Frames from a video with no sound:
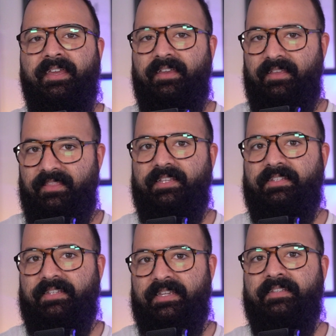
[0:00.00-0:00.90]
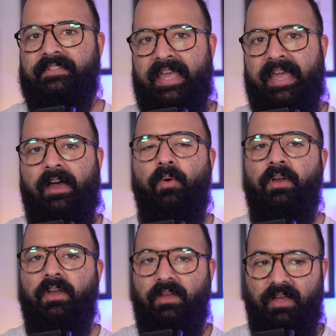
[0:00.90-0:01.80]
this is now
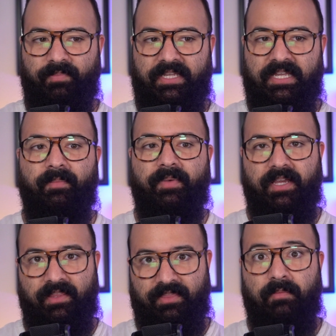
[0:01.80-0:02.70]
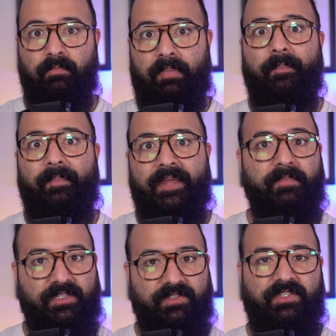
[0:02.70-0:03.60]
becoming the Baume et
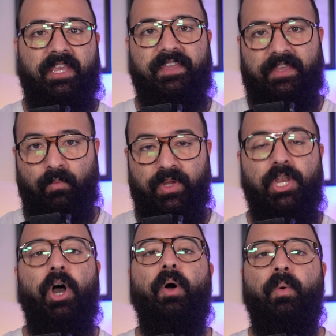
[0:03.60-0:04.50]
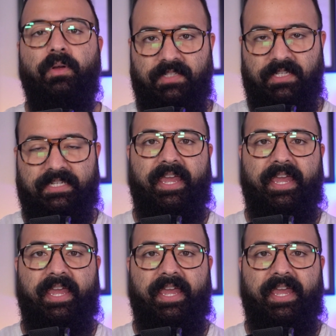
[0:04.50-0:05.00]
Mercier that we know today.